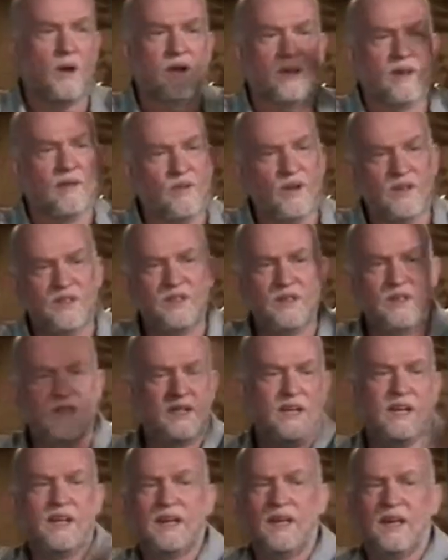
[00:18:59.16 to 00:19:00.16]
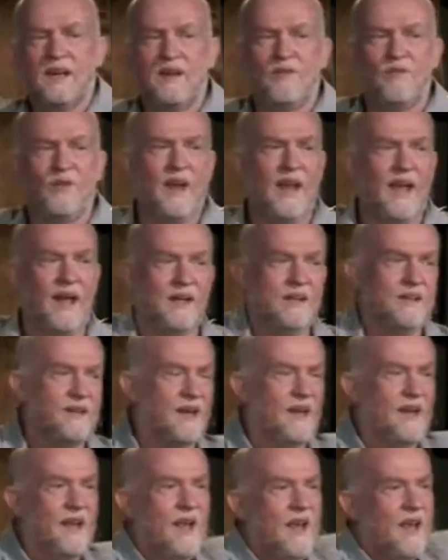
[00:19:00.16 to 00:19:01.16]
every deacon, every
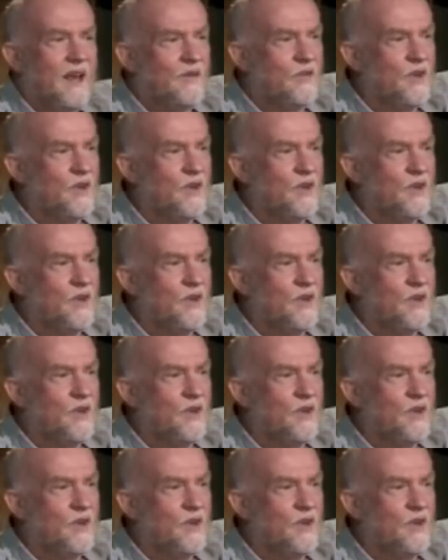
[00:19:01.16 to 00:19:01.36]
elder, every